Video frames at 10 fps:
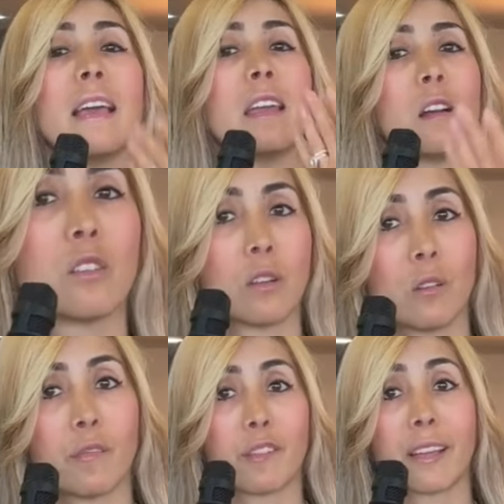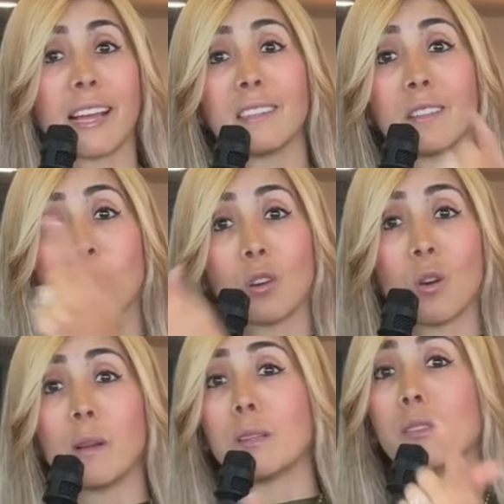And also don't forget to
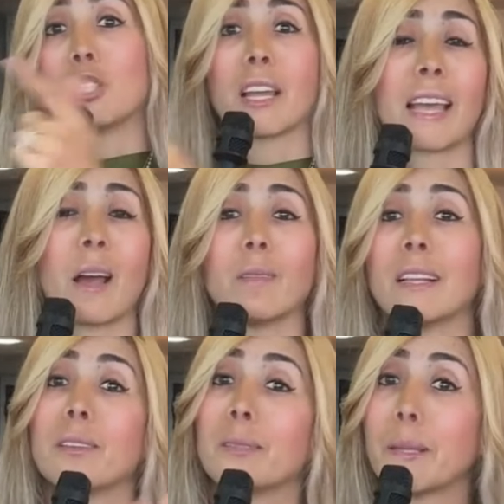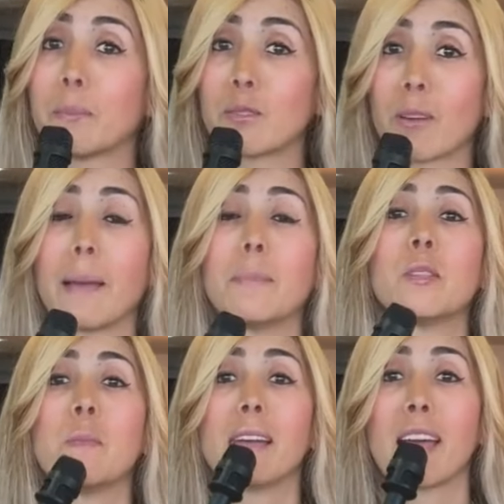go and to check out and to subscribe
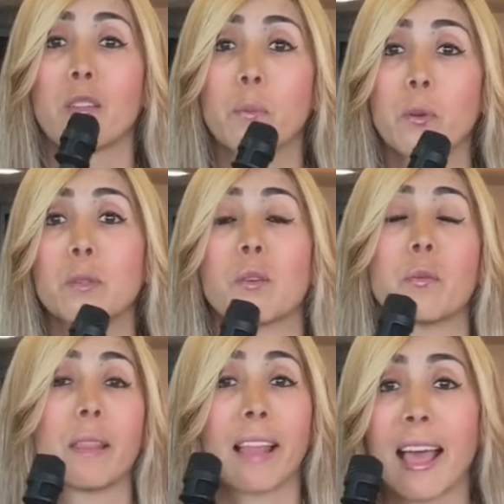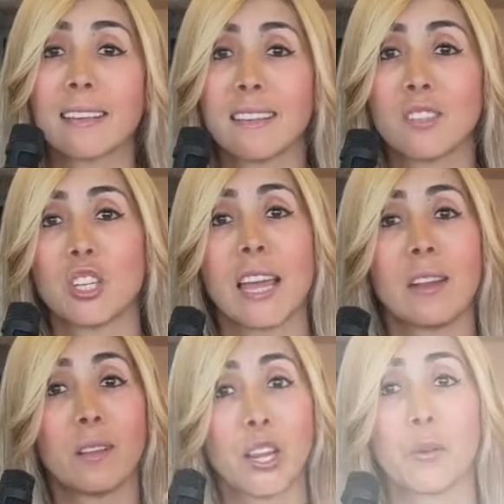to my other music relaxing
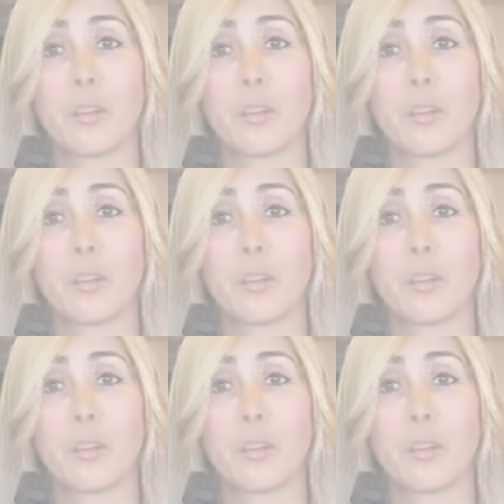channel here